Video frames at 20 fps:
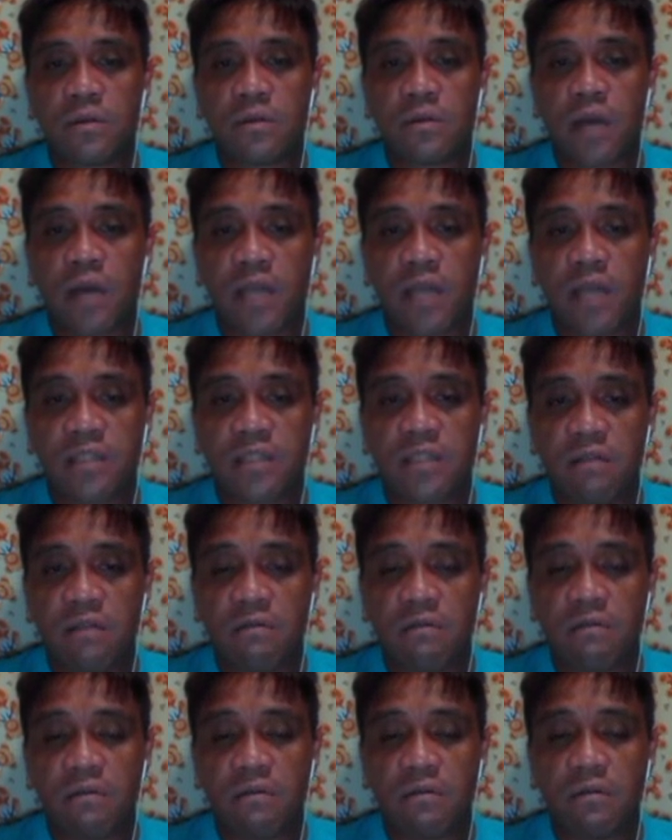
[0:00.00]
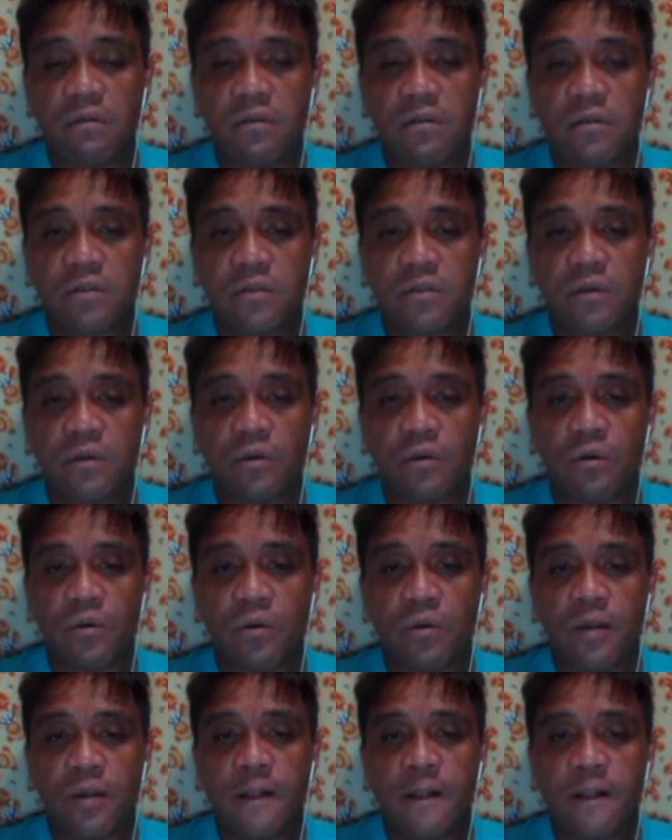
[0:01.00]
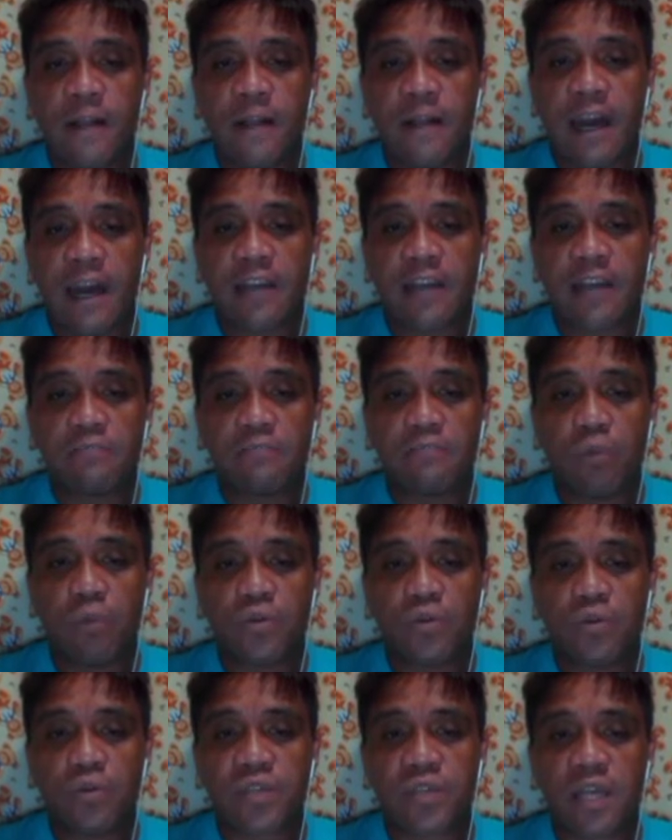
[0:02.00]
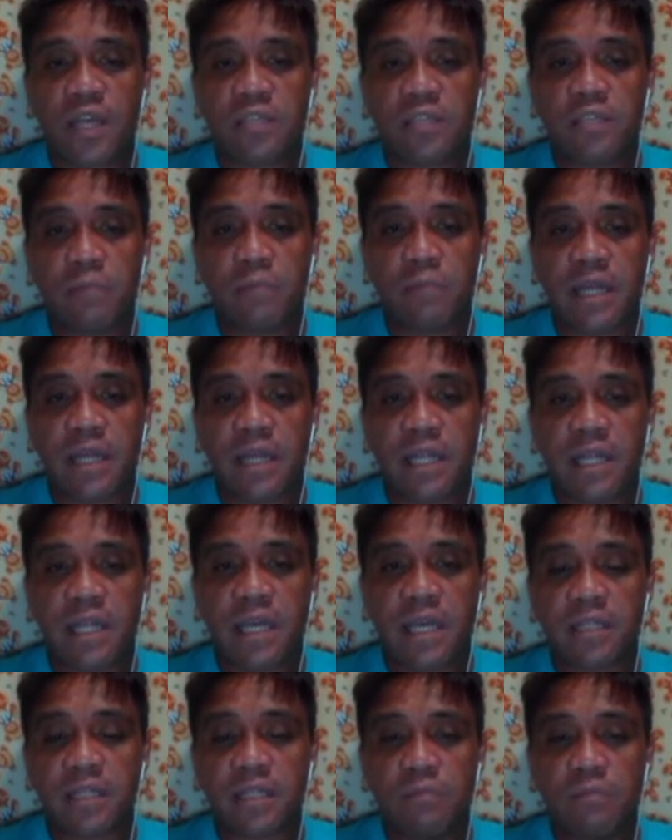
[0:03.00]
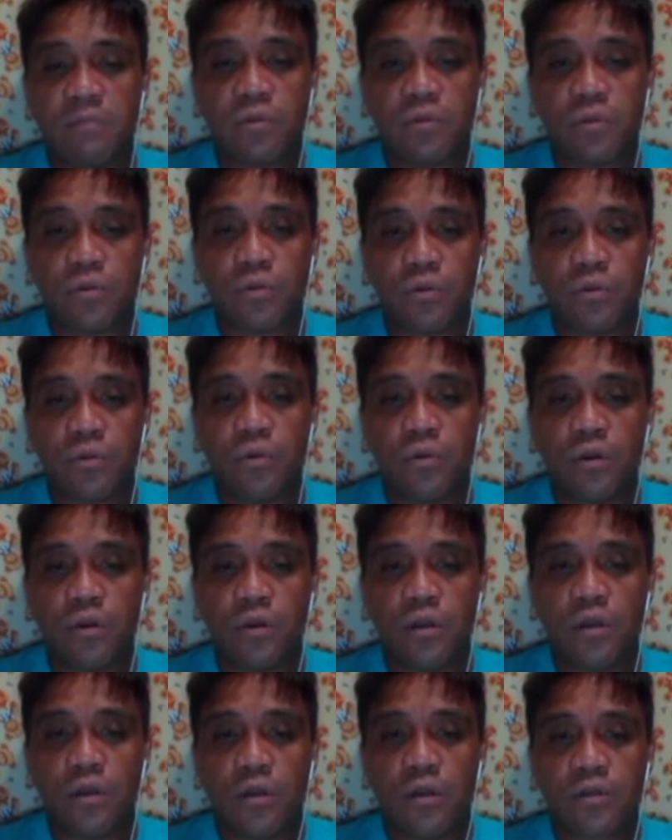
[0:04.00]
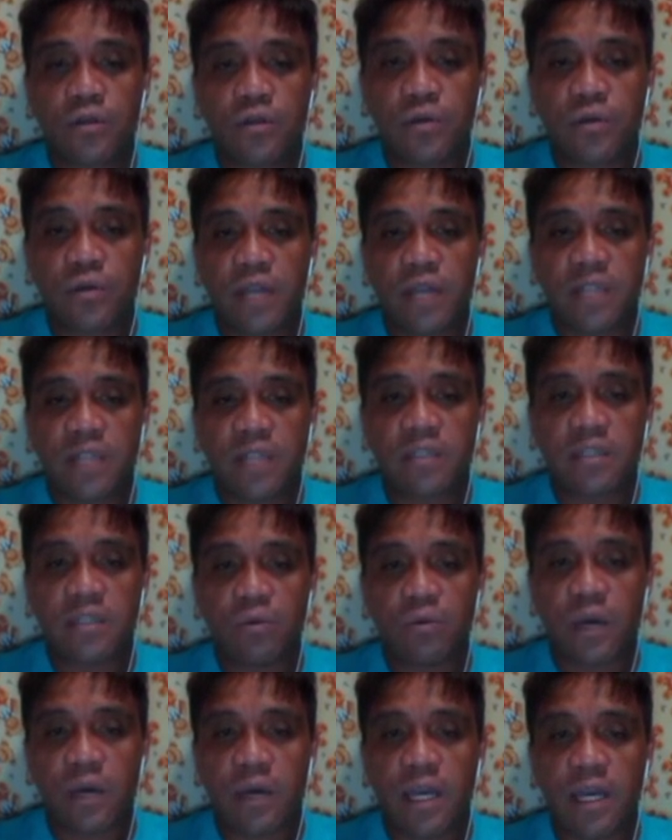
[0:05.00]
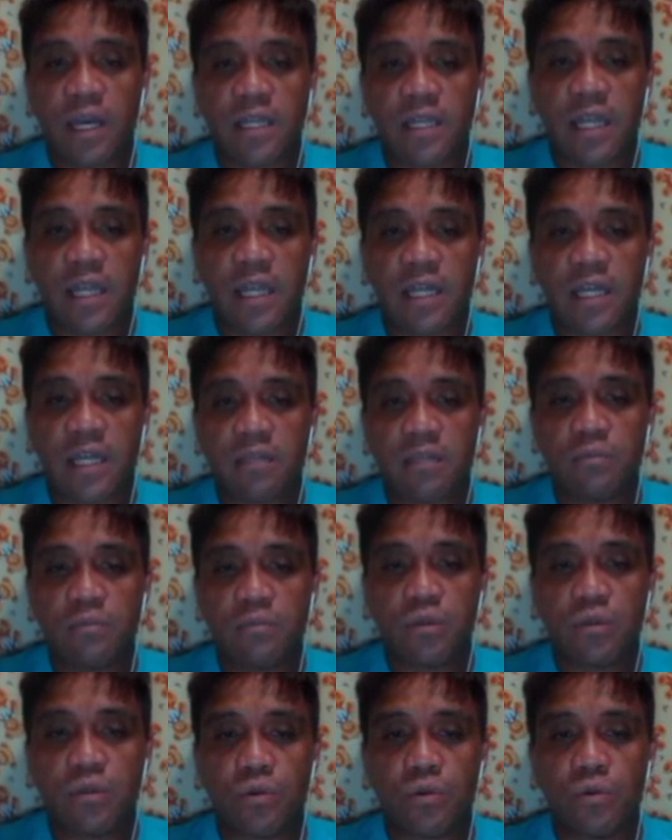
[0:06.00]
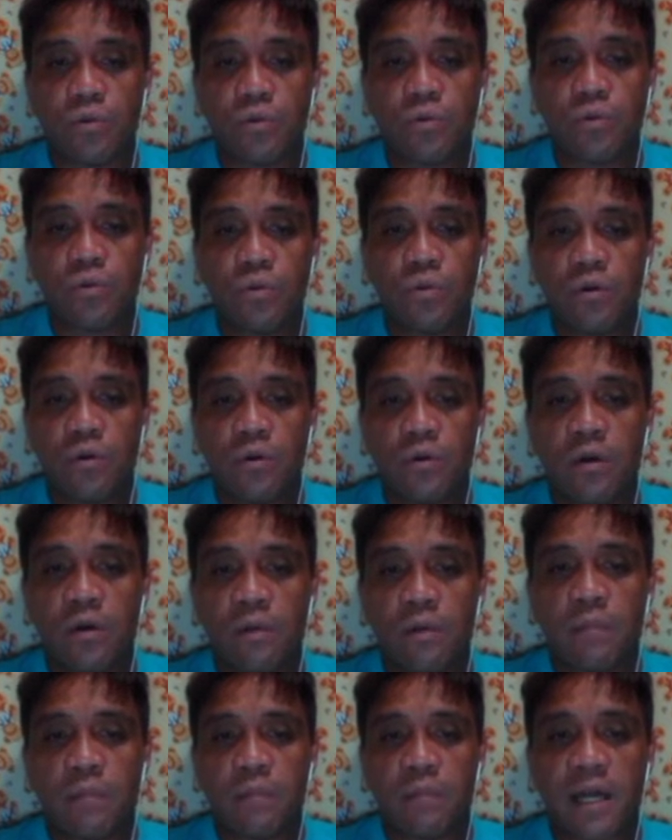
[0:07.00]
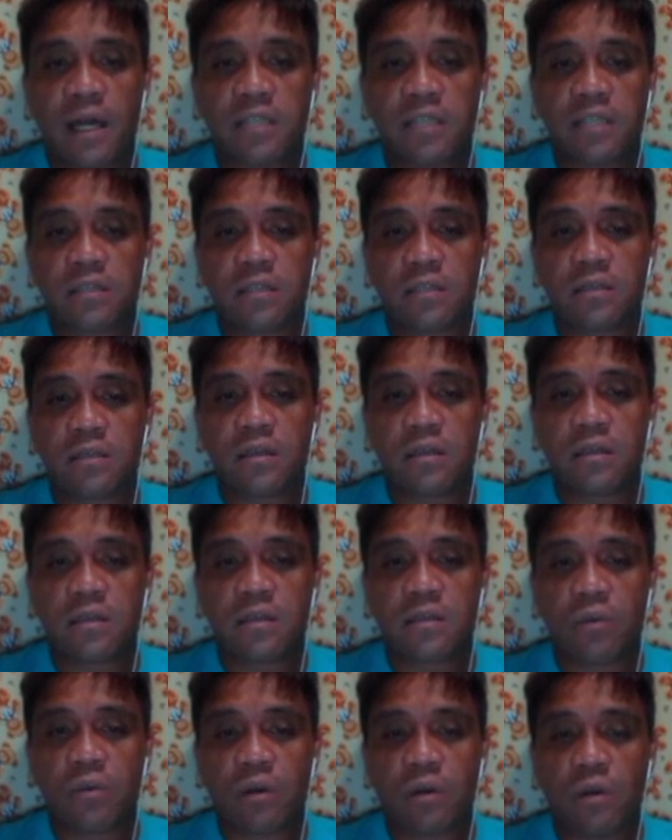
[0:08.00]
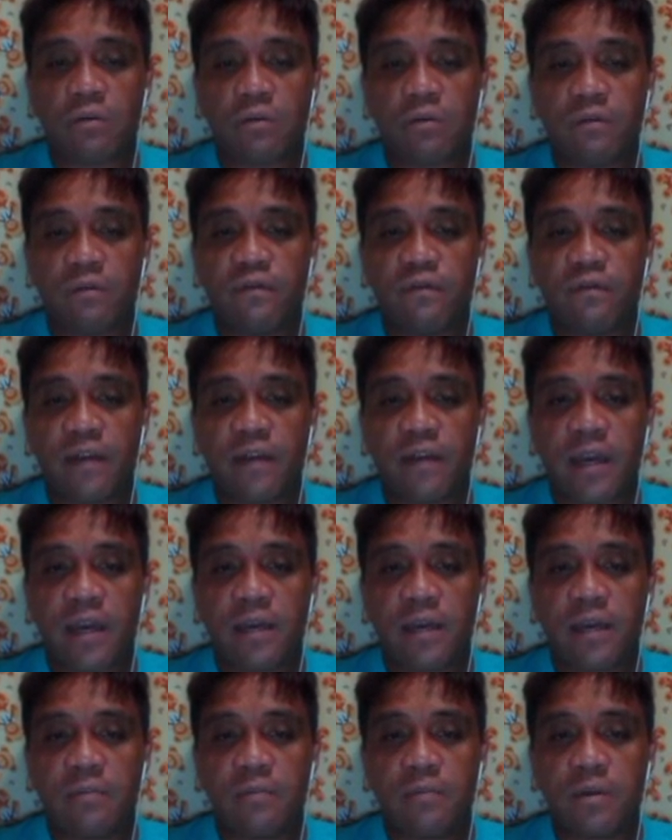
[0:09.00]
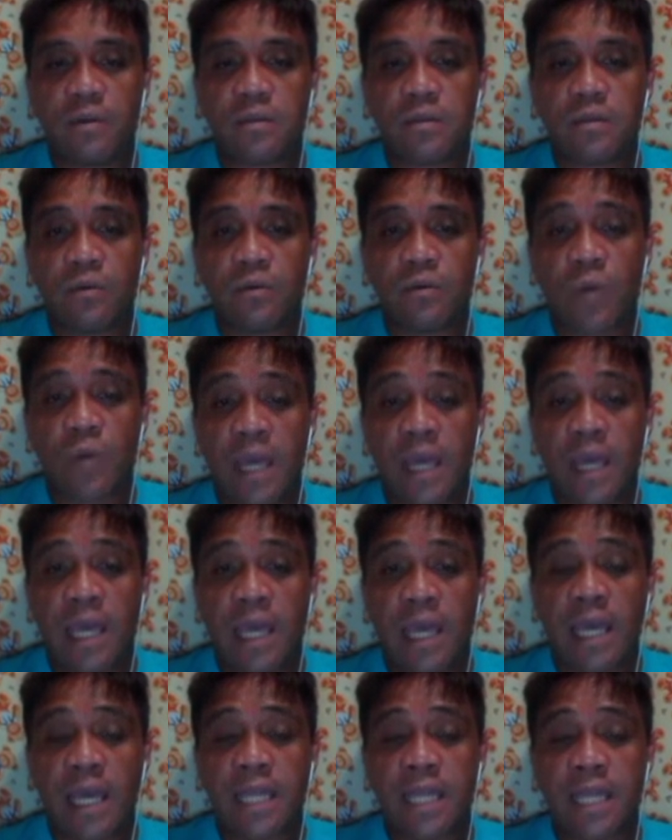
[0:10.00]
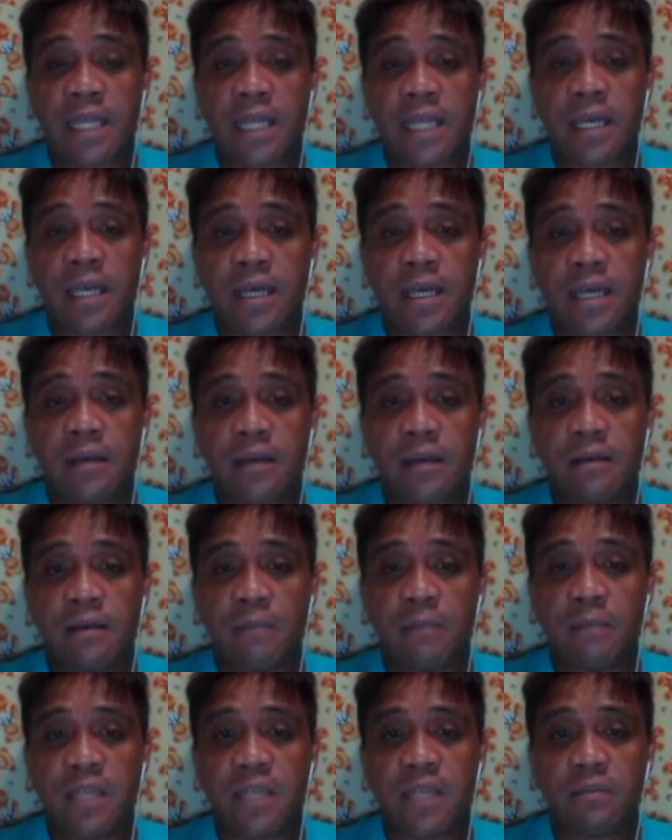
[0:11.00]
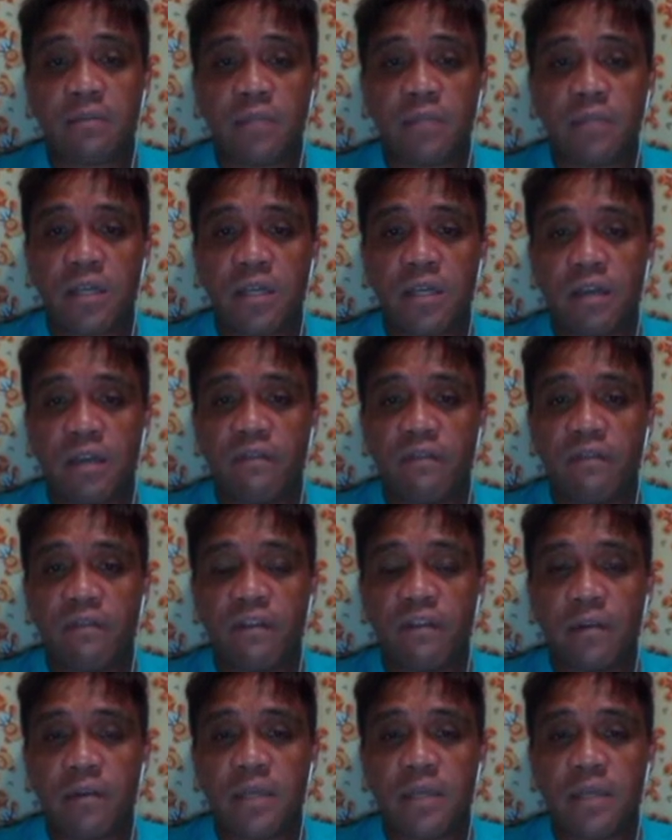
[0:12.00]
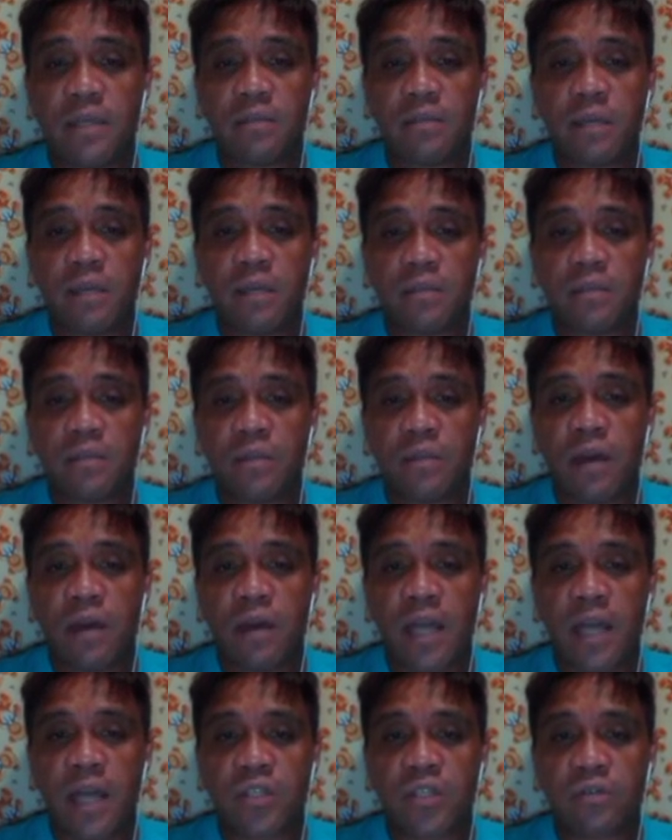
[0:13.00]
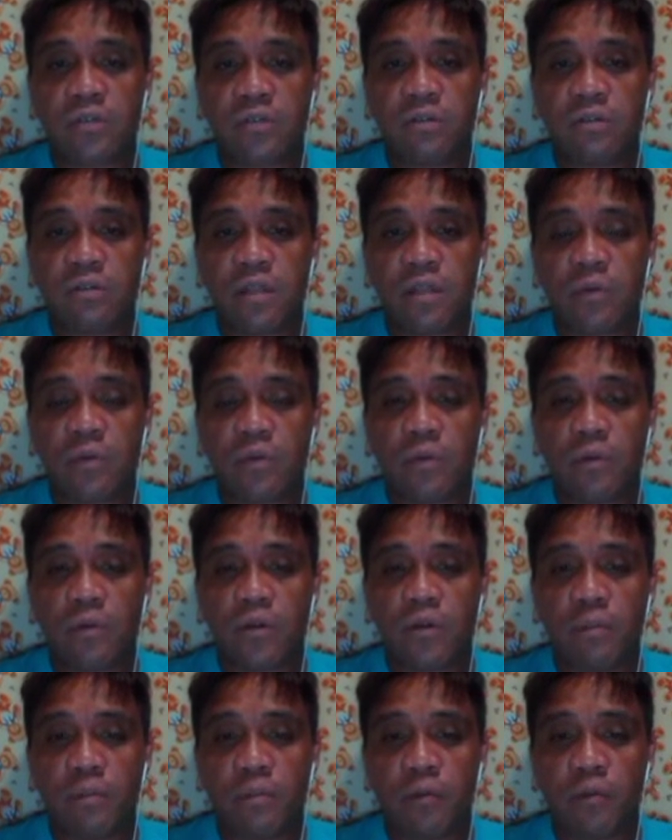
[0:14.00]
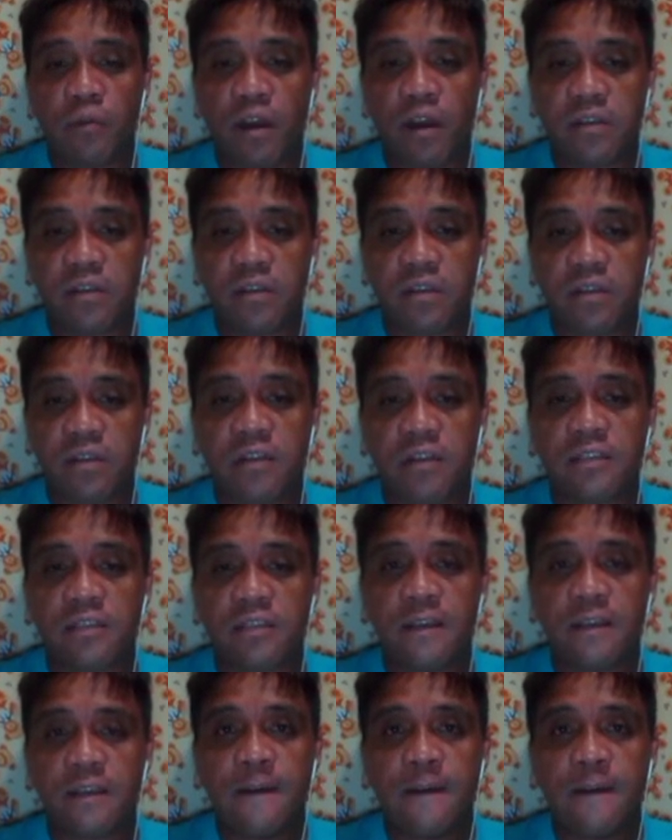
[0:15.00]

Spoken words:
a 0. So add both sides by negative 2. So that is why negative 2 plus square root of 5. So based on the answer that we have, or the process,